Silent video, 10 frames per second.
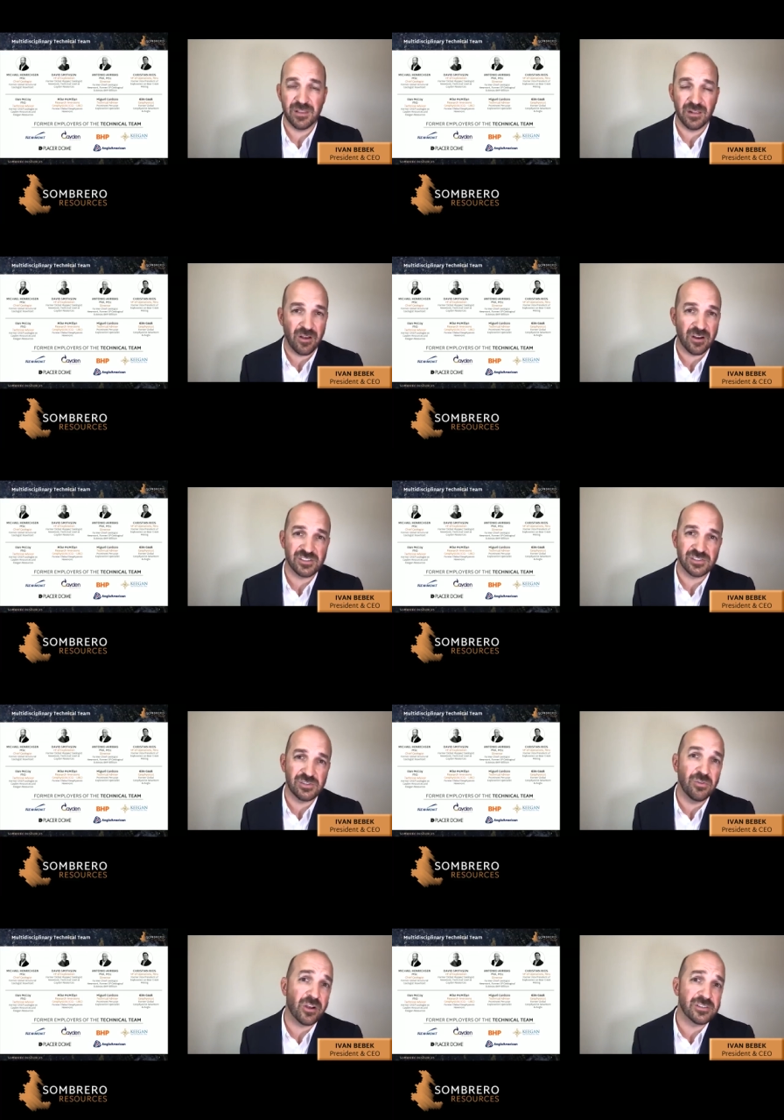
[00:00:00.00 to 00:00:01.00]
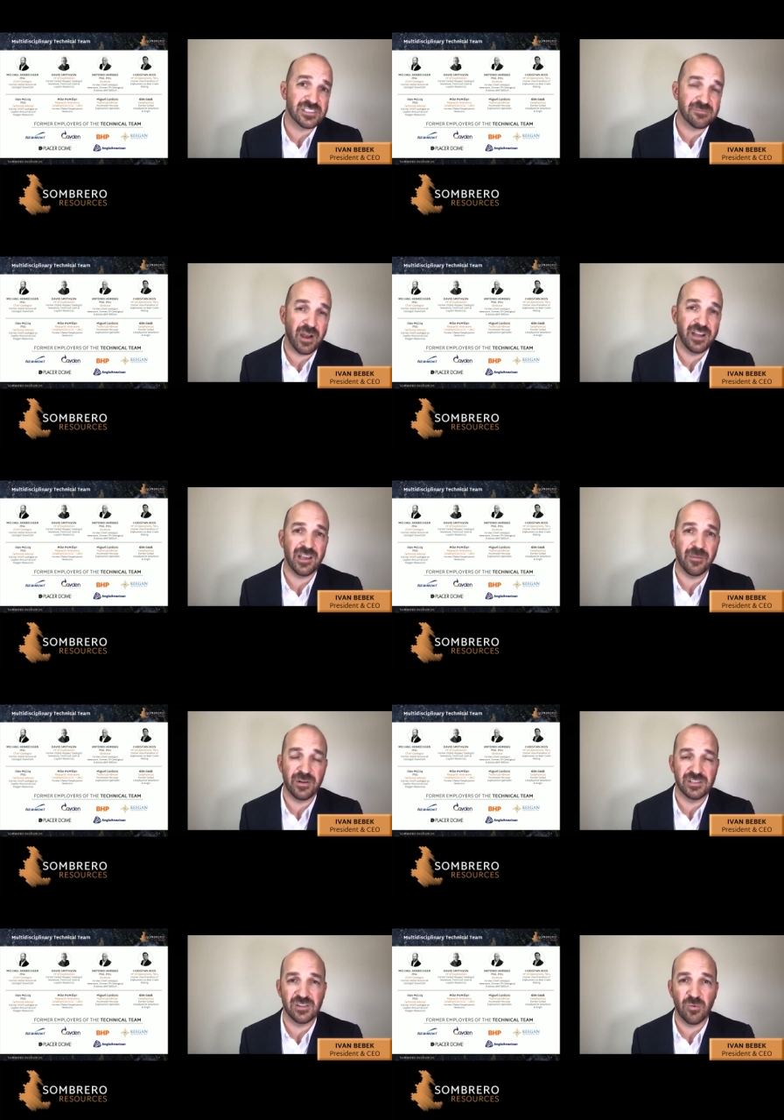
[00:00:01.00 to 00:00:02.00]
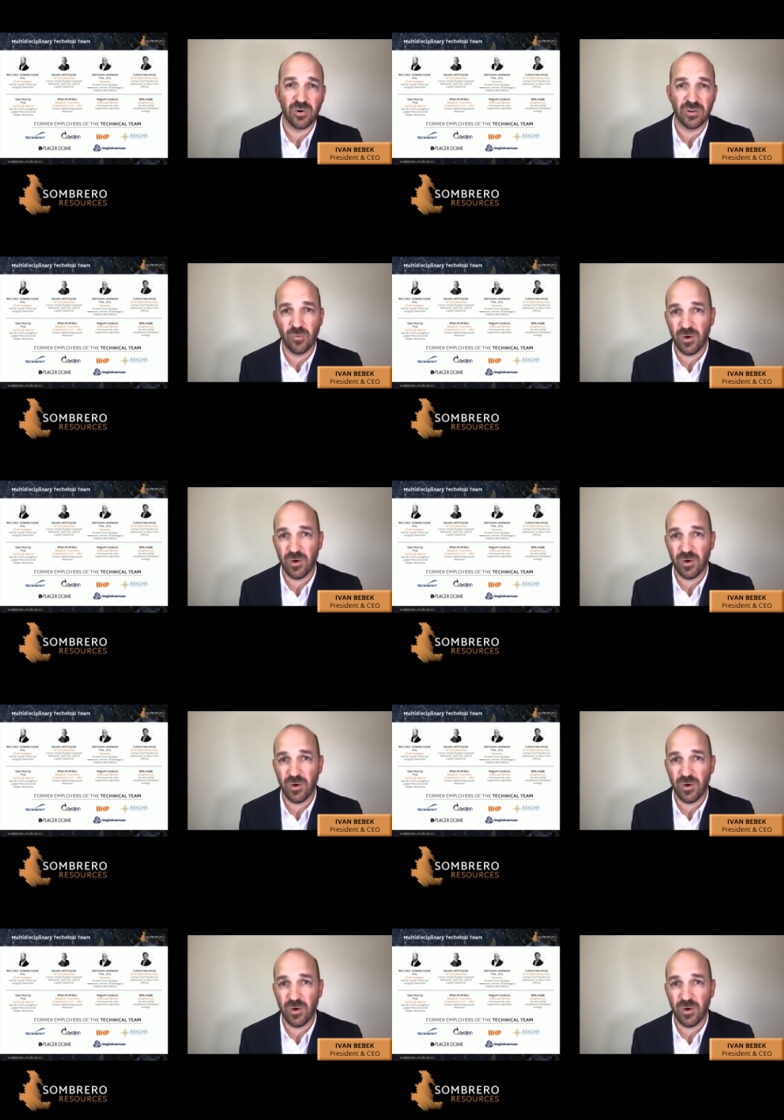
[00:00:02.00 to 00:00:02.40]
the largest two largest mining companies in the world,